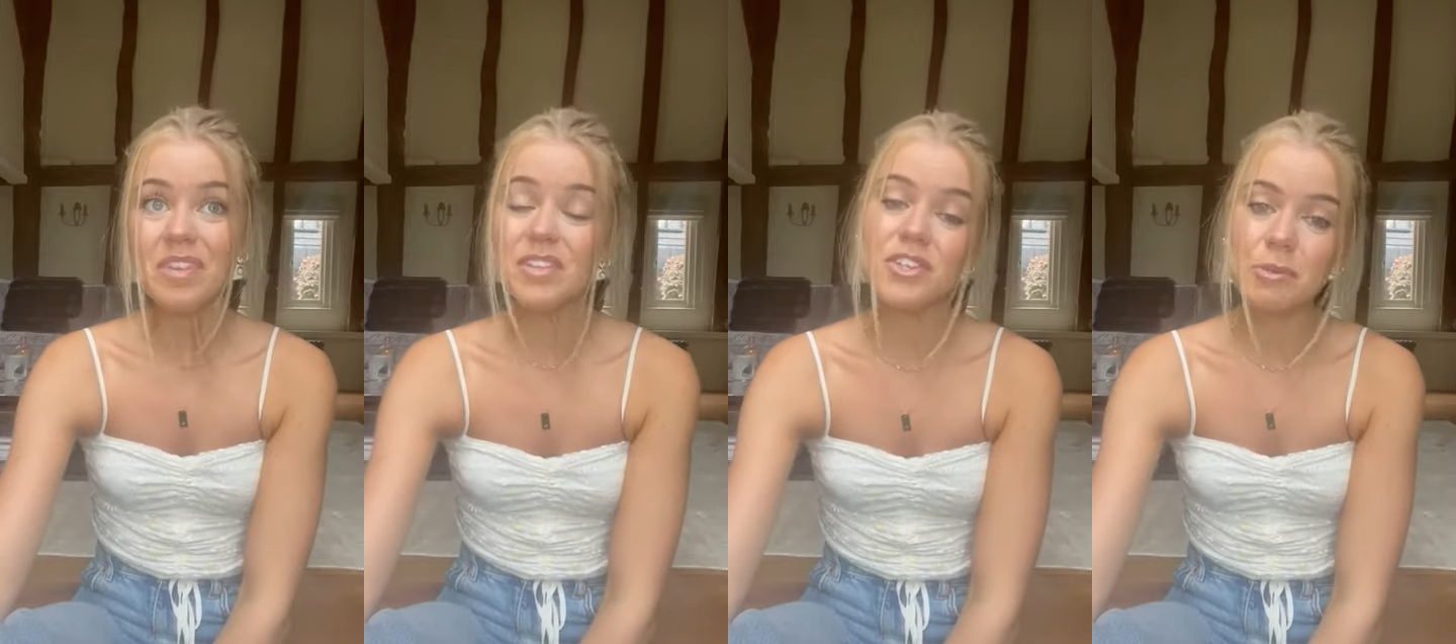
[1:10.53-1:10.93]

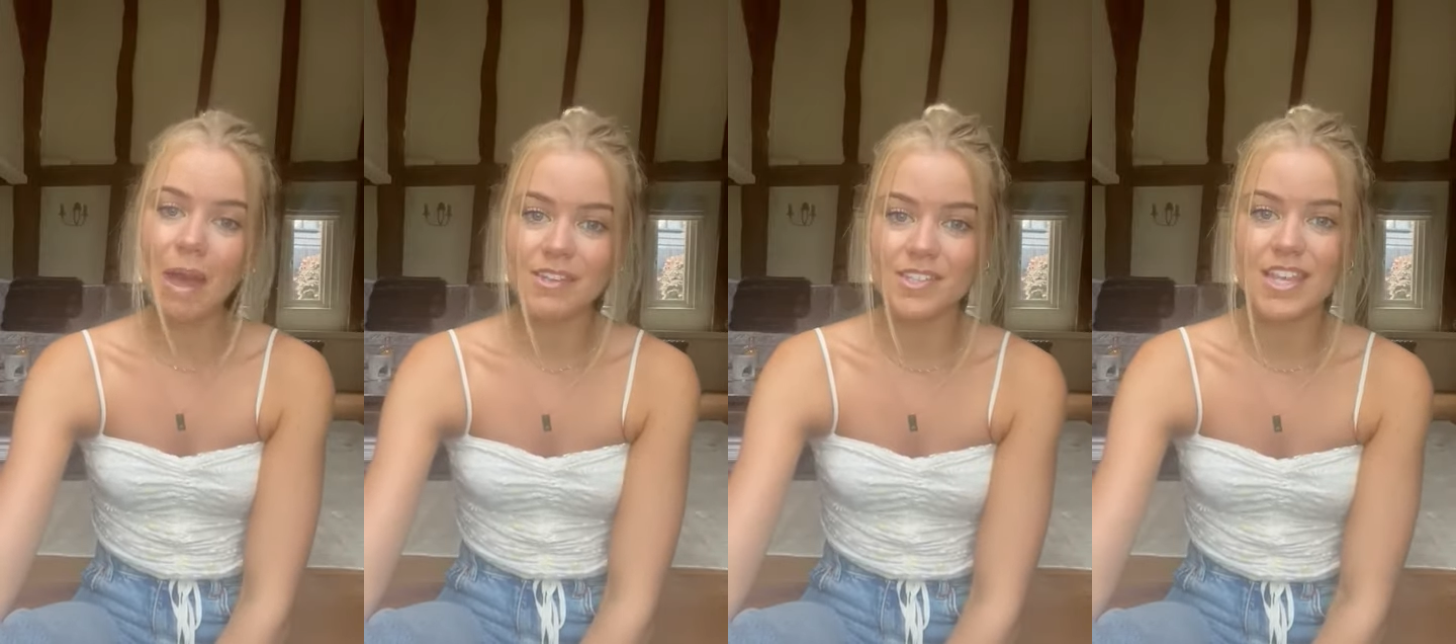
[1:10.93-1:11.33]
took a
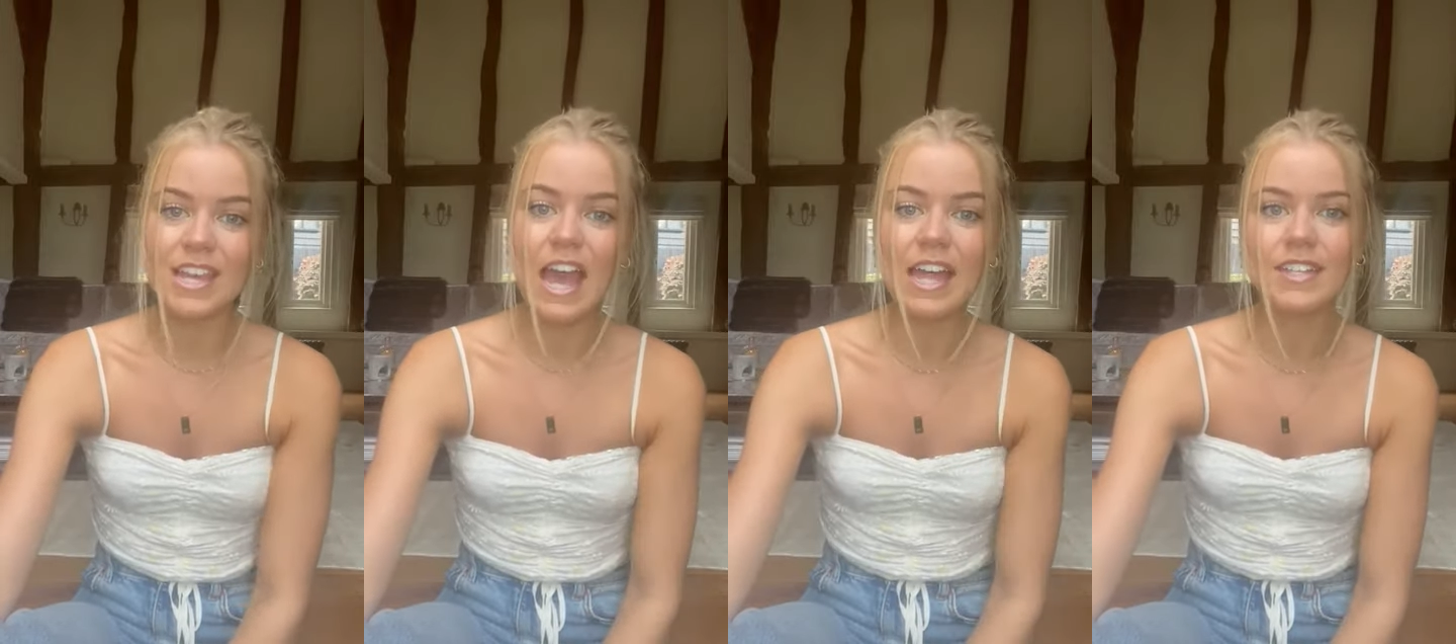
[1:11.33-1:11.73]
back
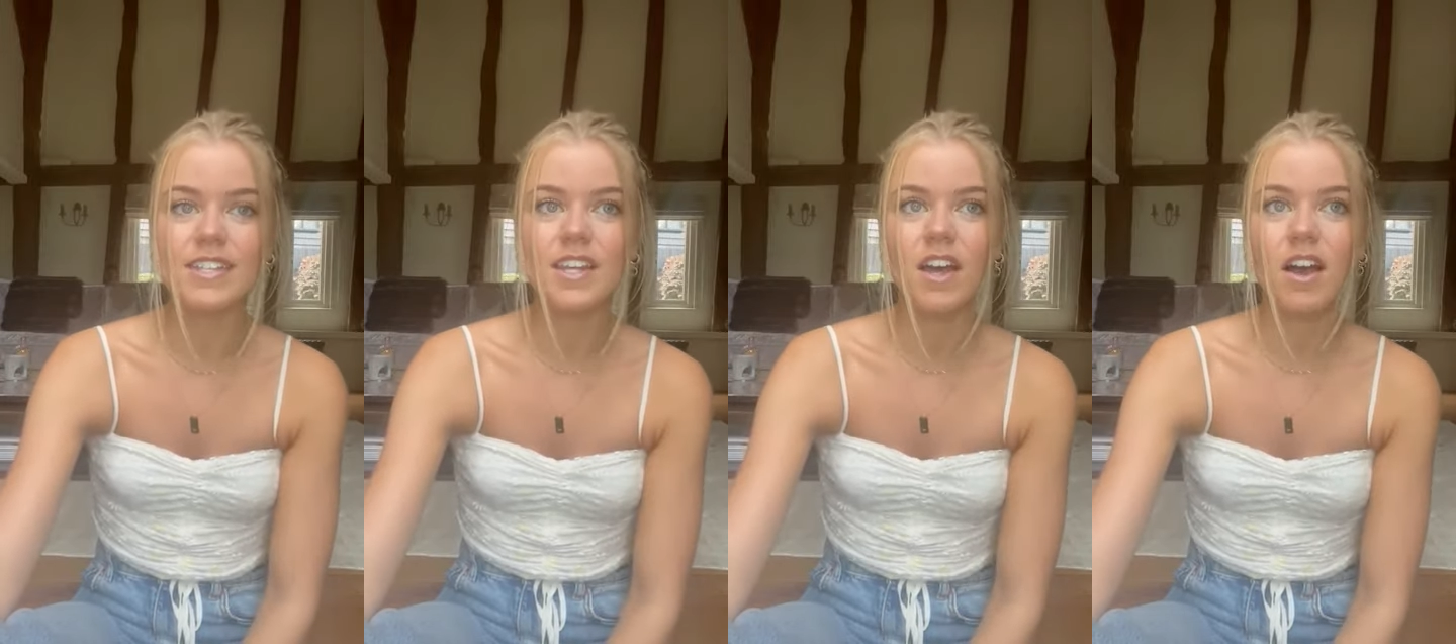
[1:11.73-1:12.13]
seat
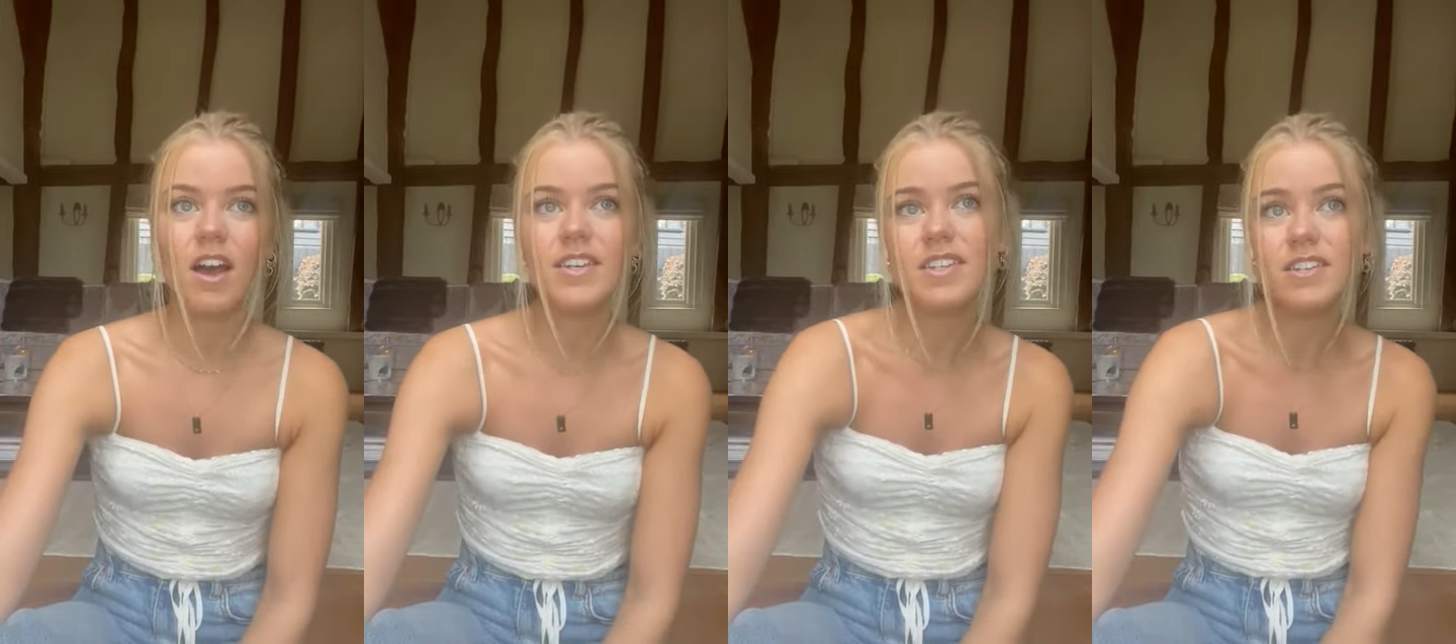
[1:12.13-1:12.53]
and
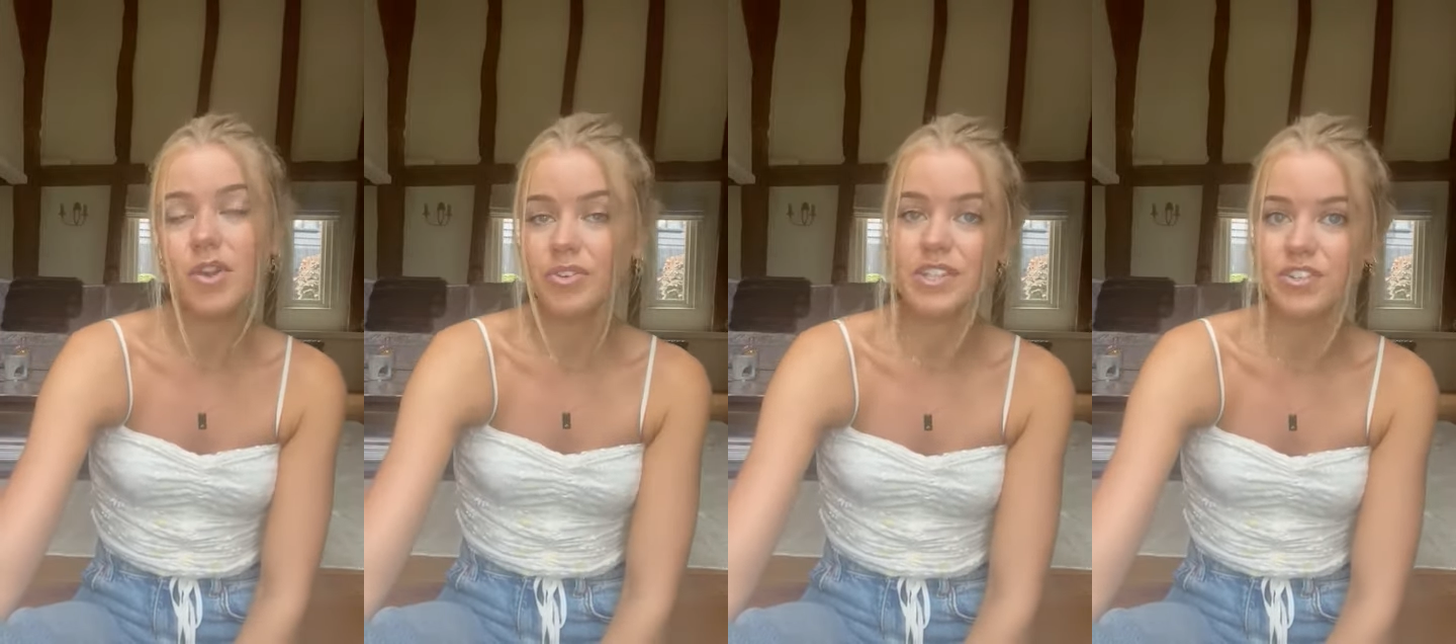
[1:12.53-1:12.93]
I didn't
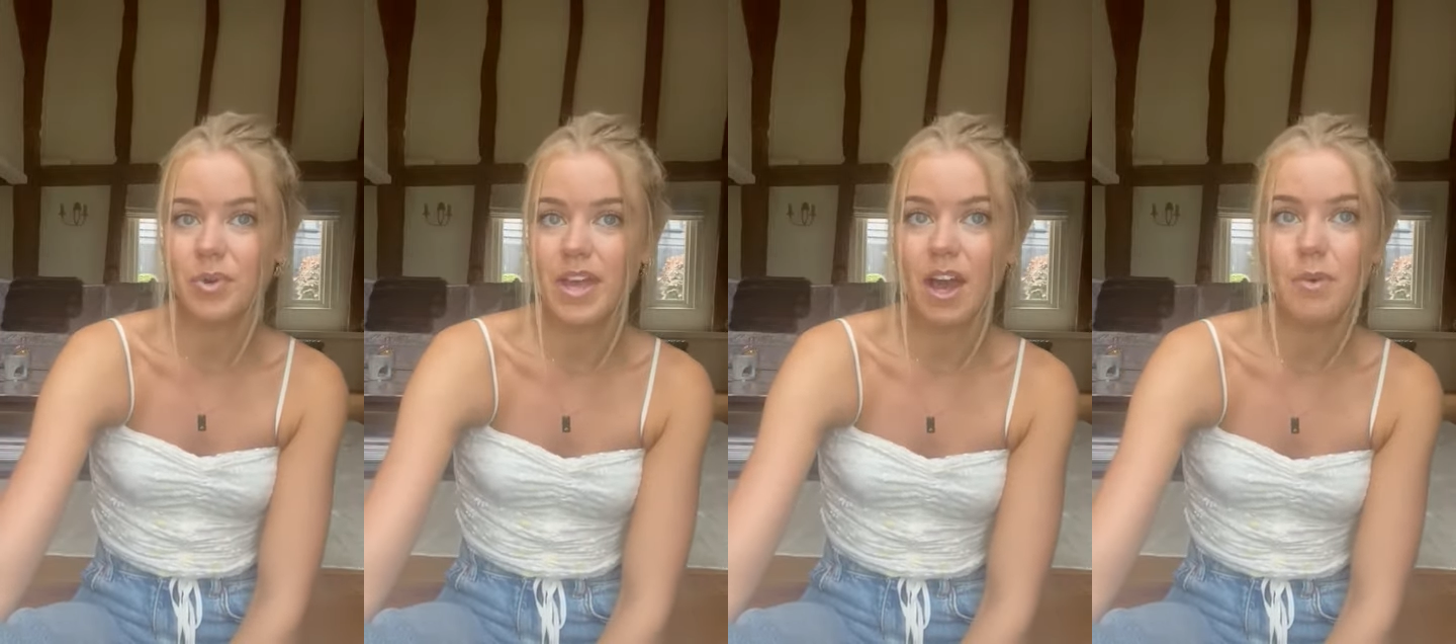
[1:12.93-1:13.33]
not enjoy it.